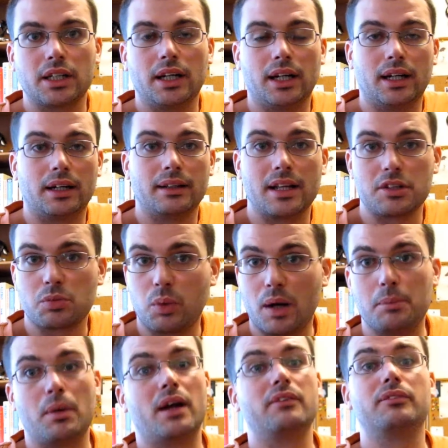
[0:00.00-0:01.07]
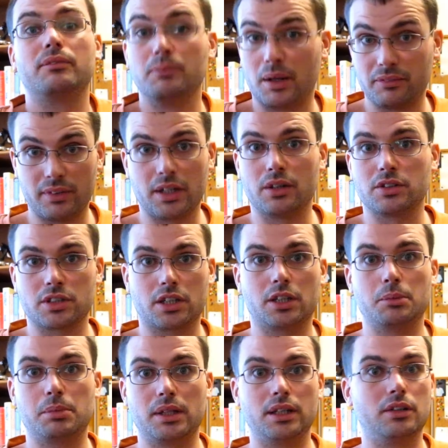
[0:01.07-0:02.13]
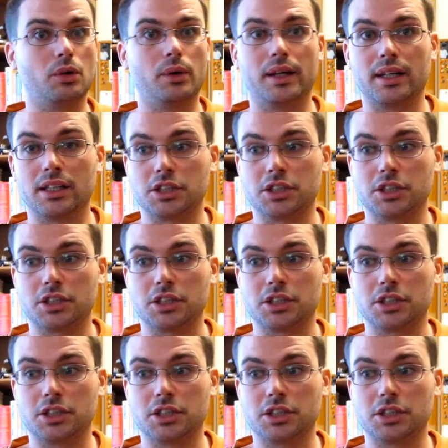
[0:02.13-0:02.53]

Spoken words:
That's what my videos are going to be doing,